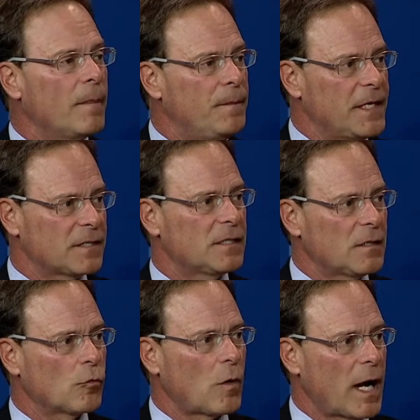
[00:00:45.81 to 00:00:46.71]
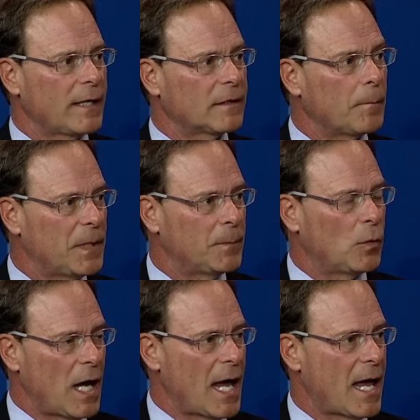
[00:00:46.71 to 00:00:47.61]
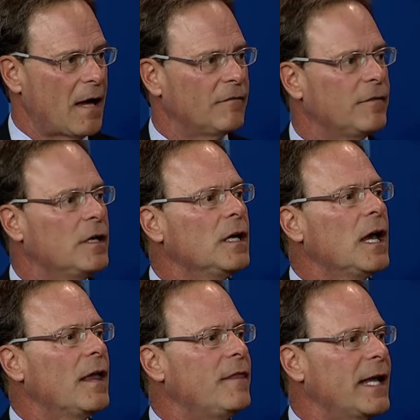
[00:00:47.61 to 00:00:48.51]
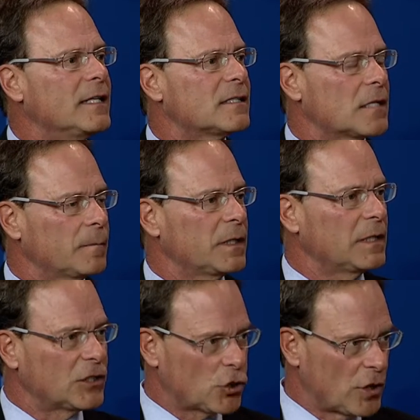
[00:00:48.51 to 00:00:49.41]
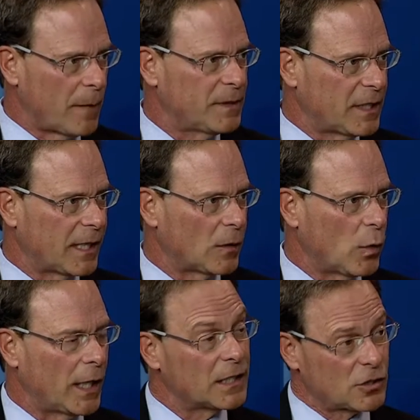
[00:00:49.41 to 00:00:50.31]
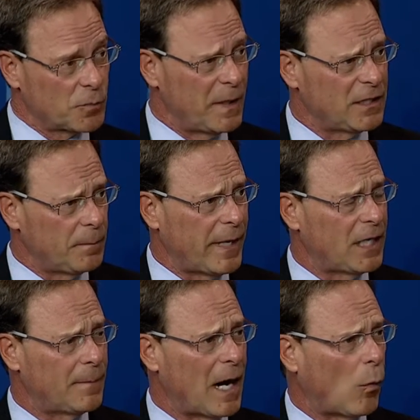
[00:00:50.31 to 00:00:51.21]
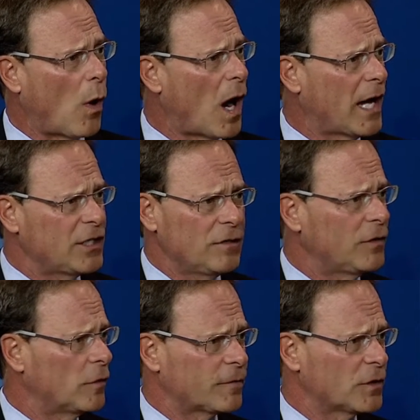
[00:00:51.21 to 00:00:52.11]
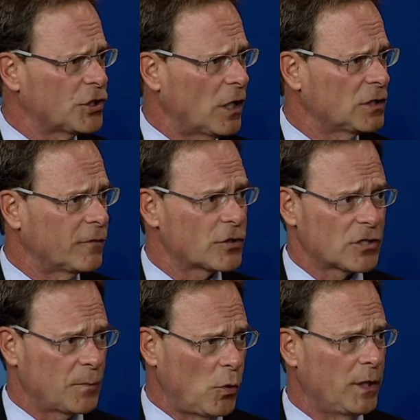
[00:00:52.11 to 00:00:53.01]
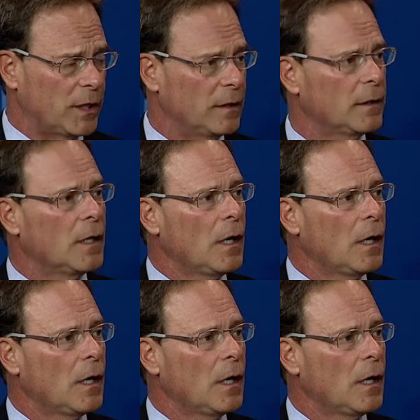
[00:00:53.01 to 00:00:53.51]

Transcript: This is a right that people have that is something that should not be taken away, because there's been debate about why do you vote for a judge versus appointed.